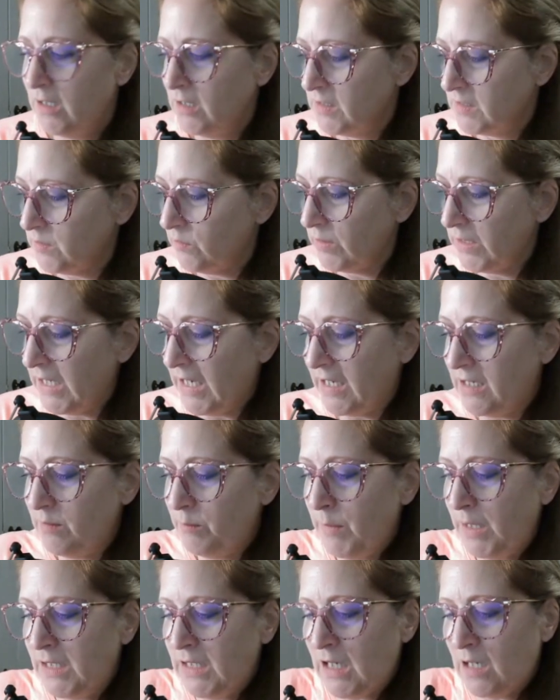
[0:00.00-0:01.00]
So again, it
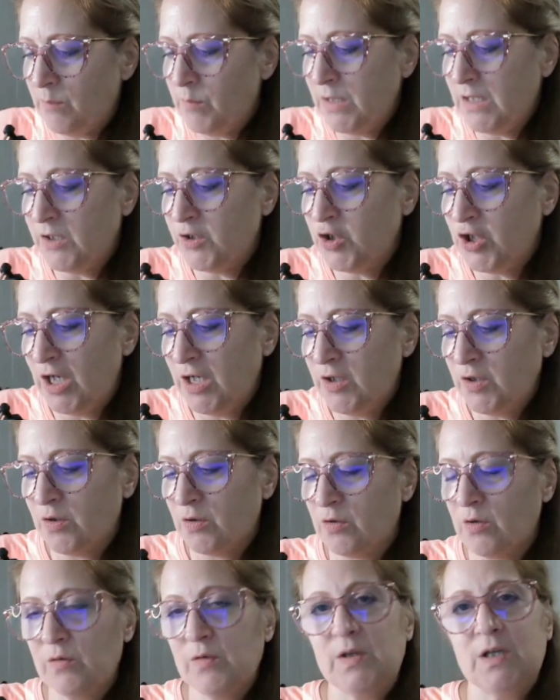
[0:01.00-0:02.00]
may not be a change or
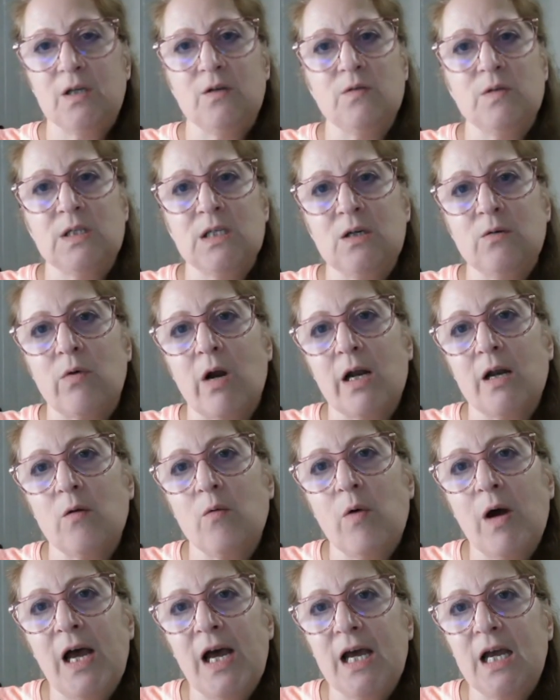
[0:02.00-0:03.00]
growth that you see right
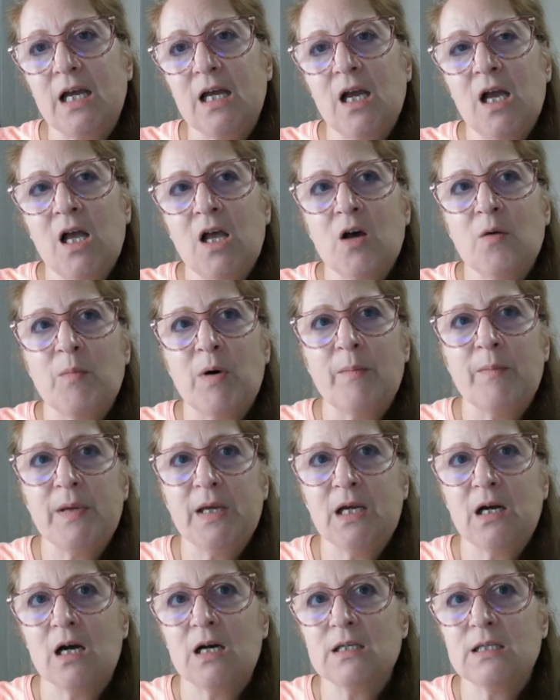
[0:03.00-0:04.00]
away, but
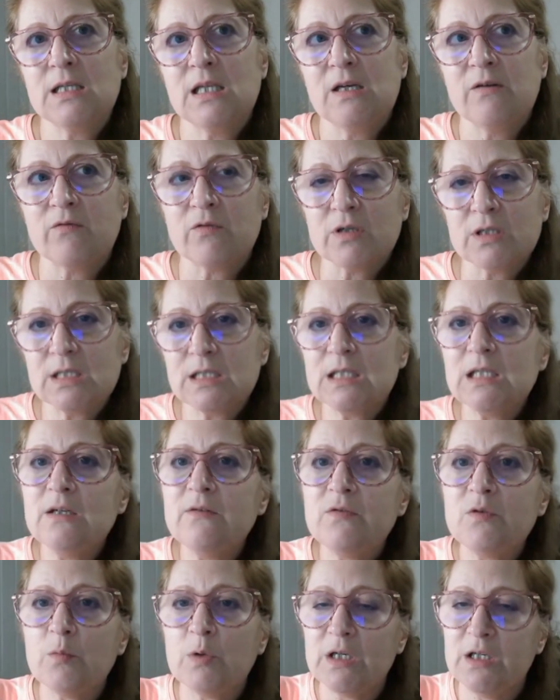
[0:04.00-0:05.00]
because they've
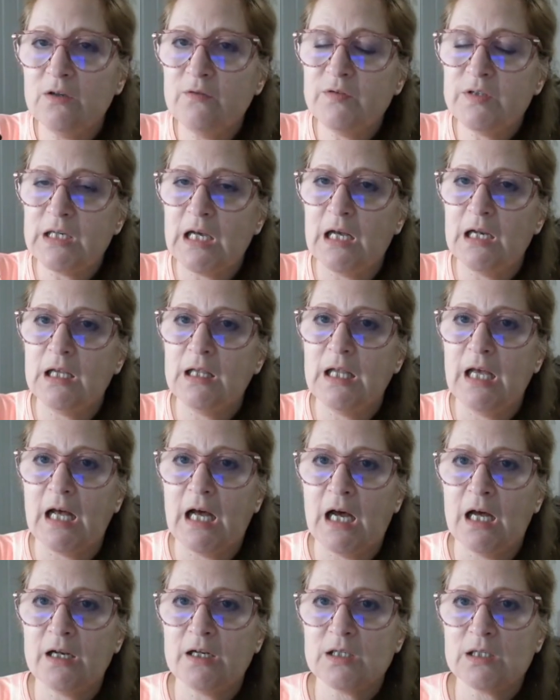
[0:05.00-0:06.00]
received what you've said in that
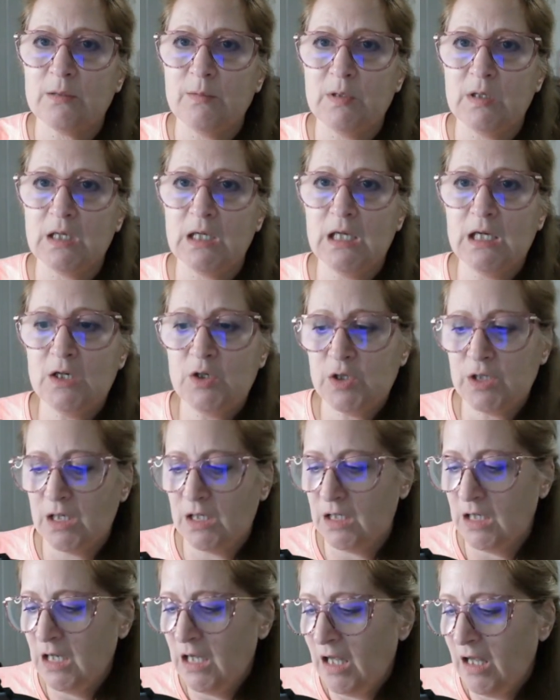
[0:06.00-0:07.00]
honest
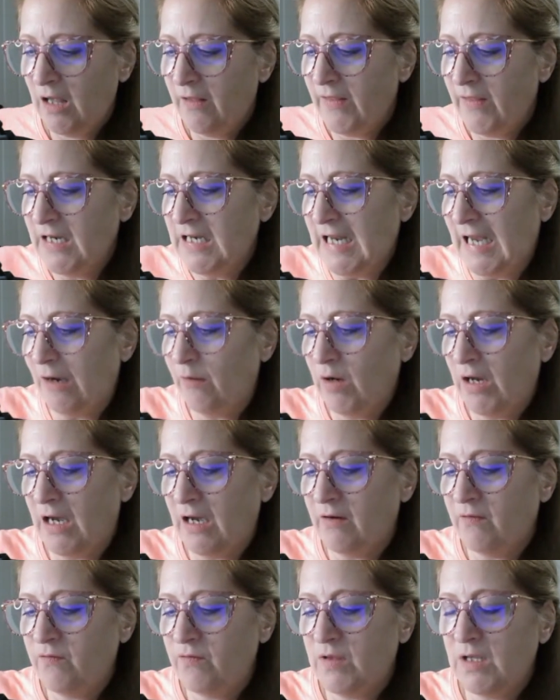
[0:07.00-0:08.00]
communication, they now
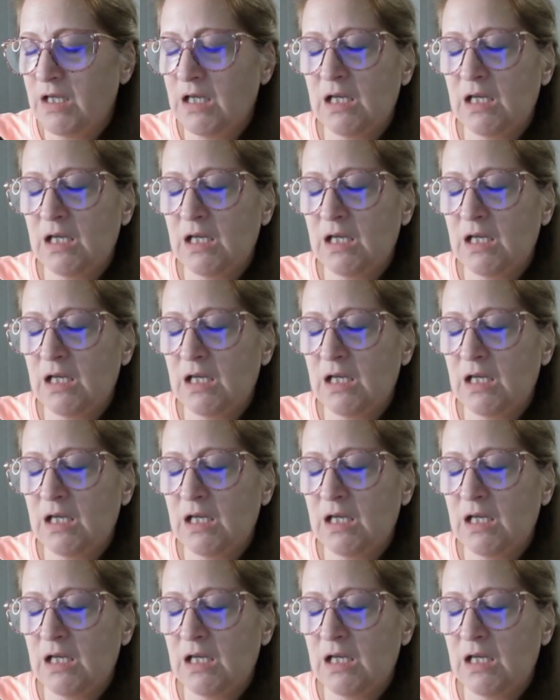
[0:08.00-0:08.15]
have